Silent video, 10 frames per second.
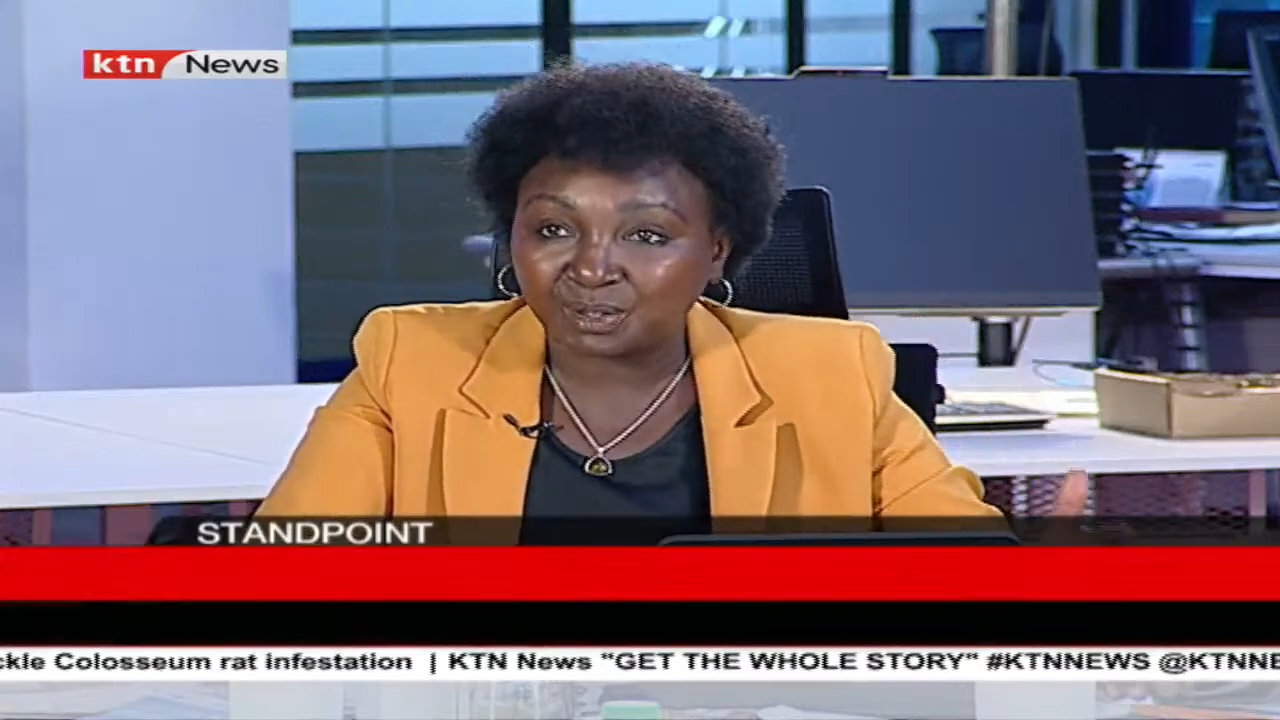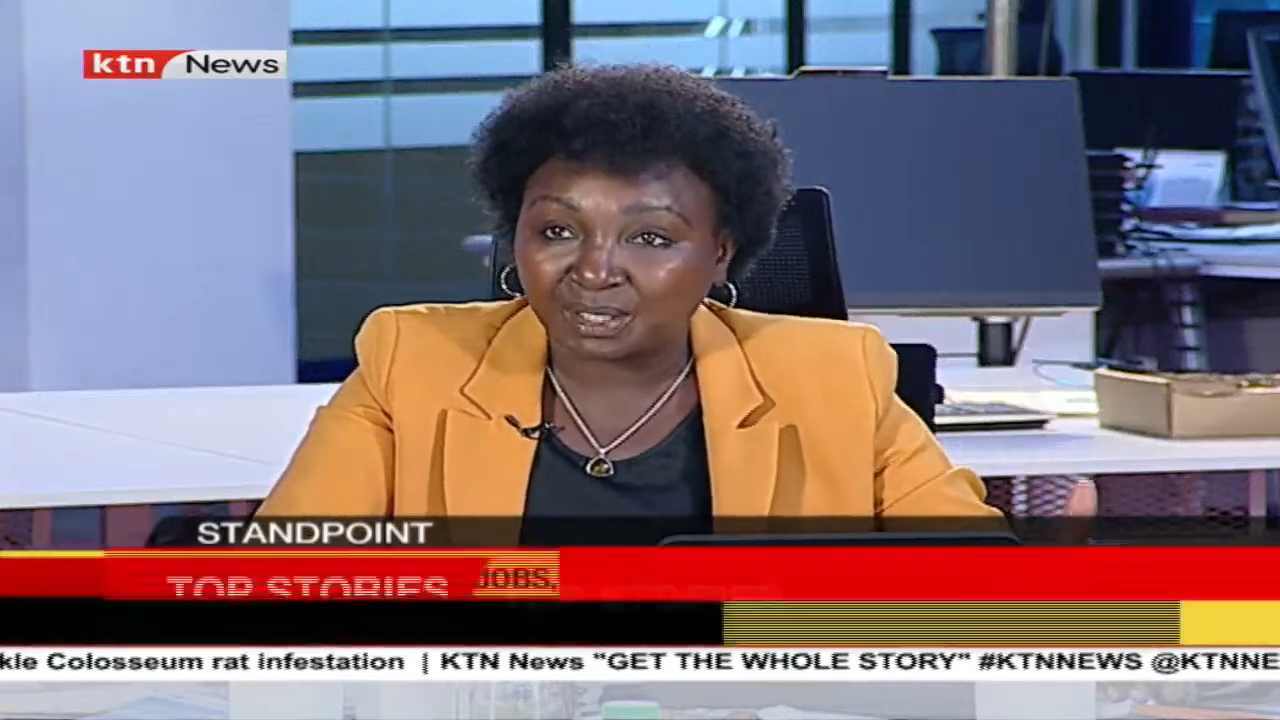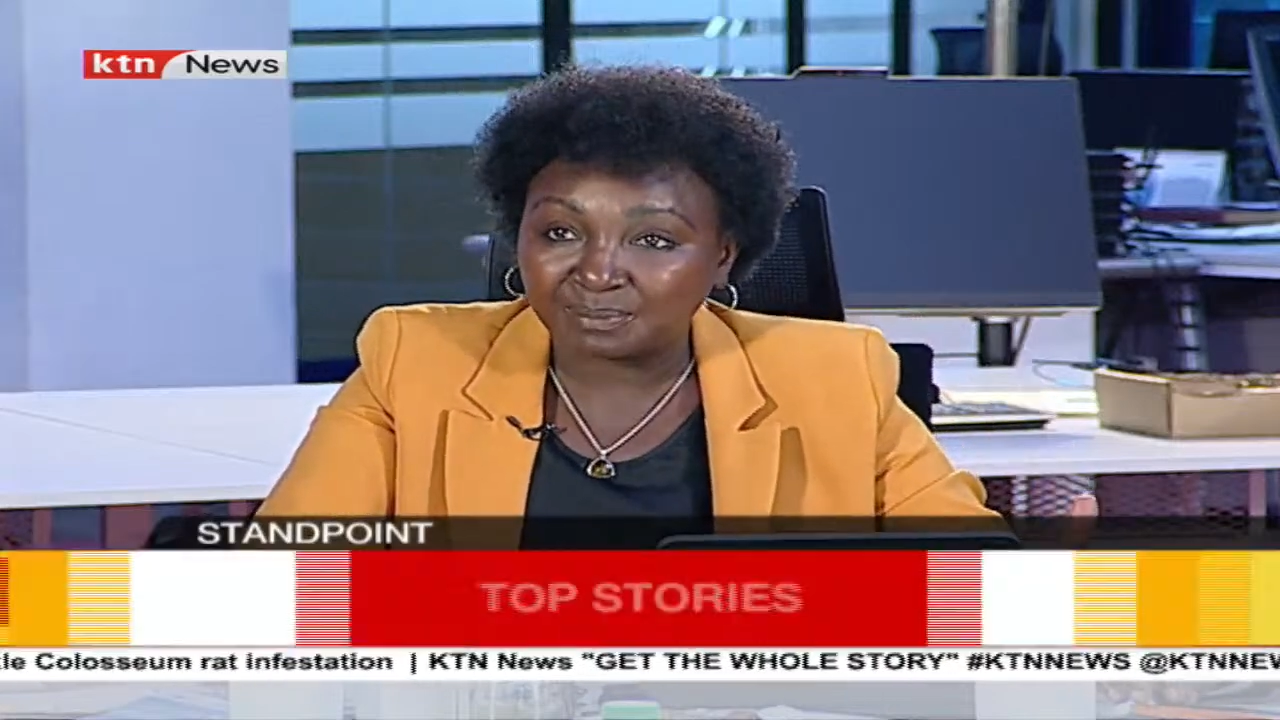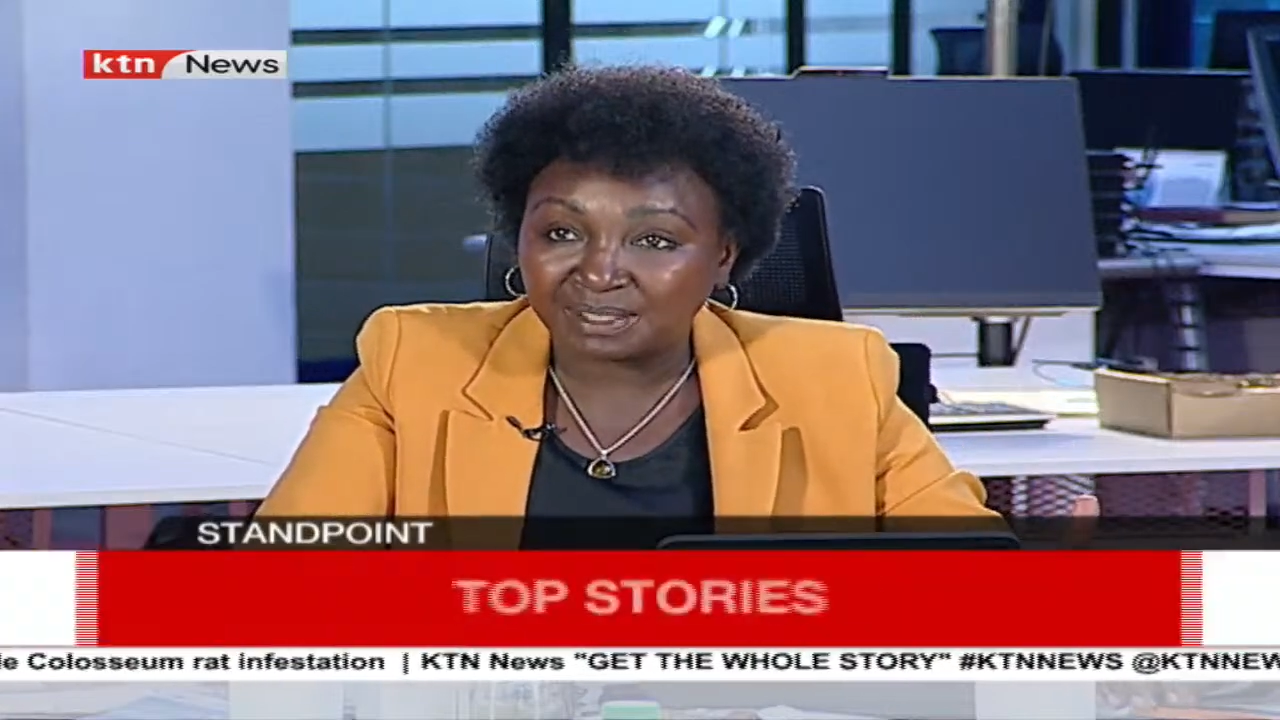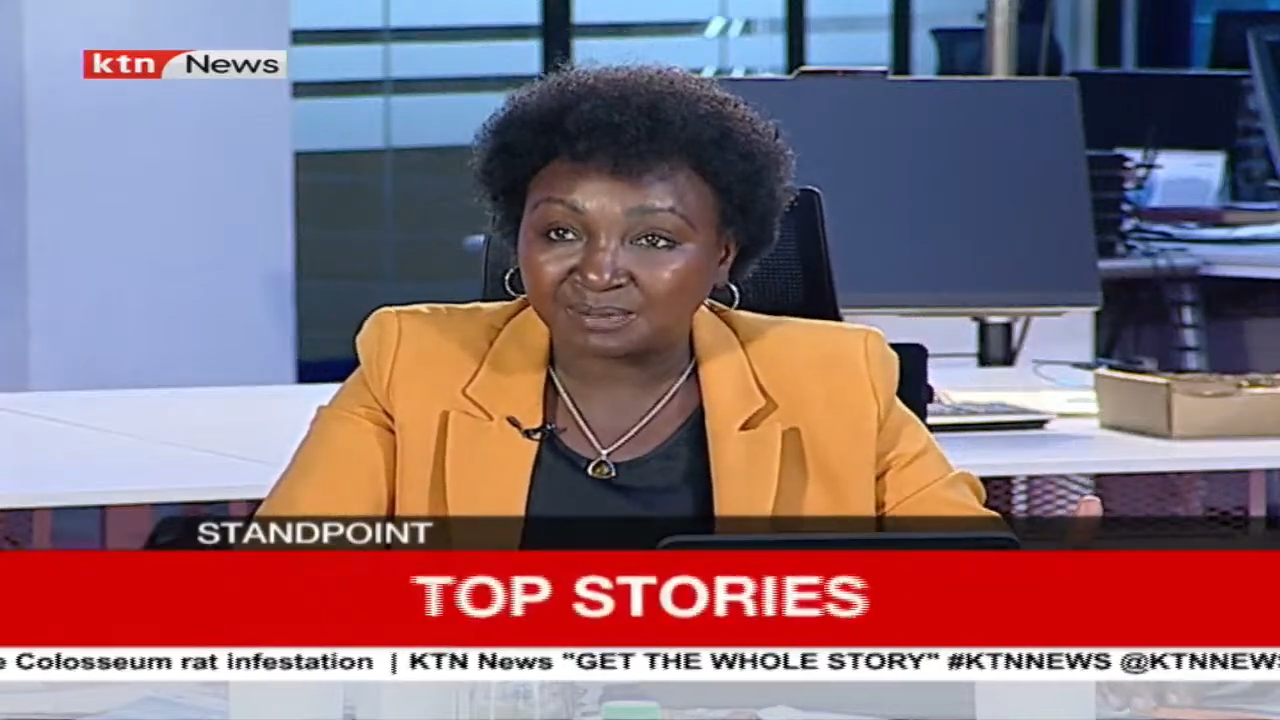the
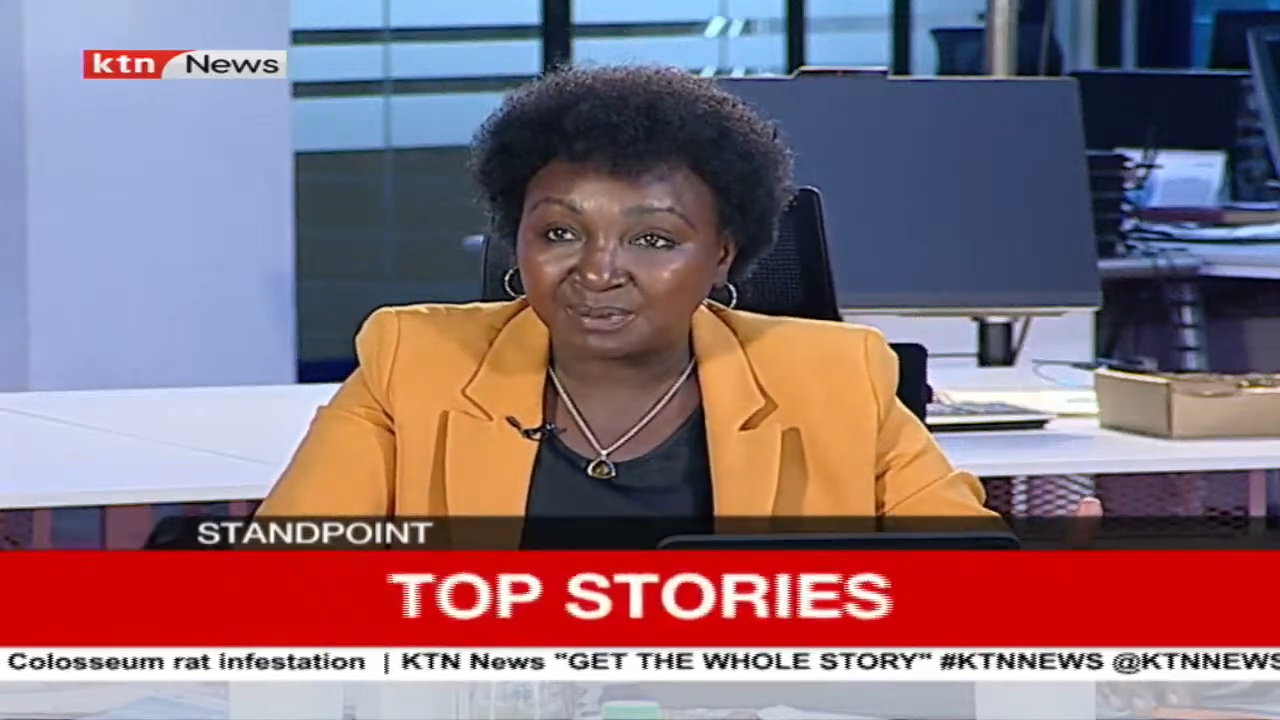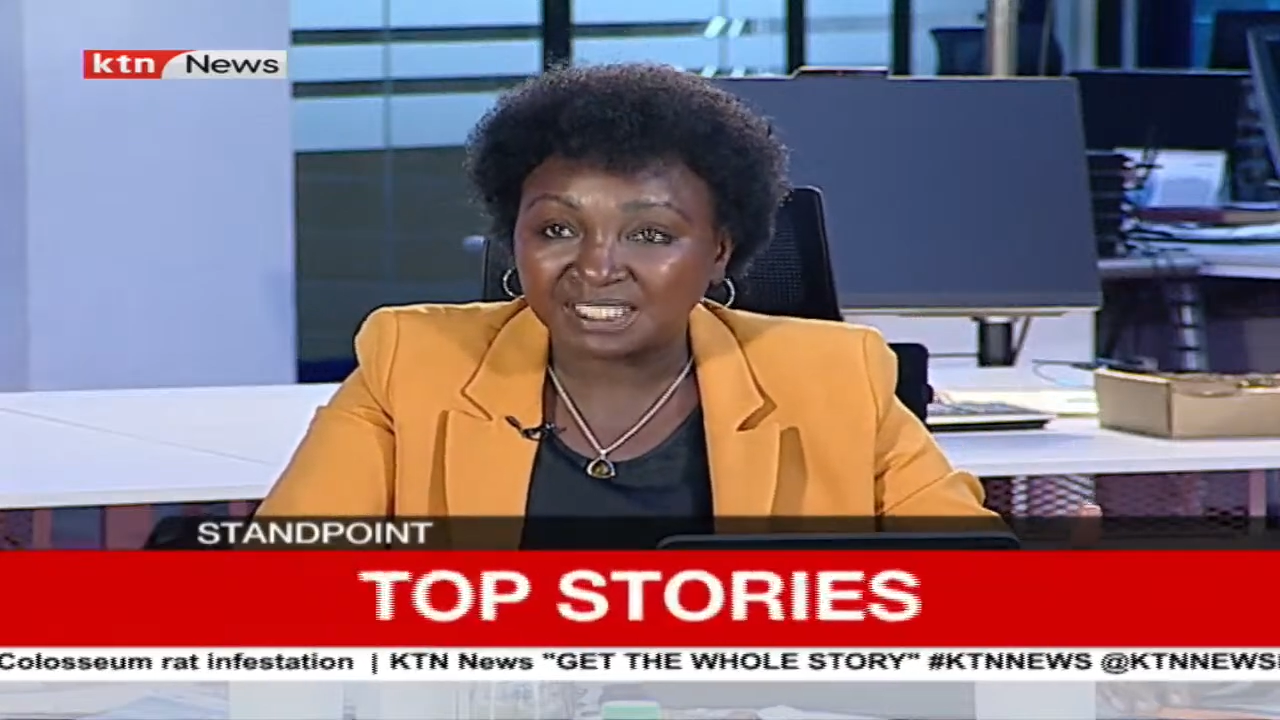cabinet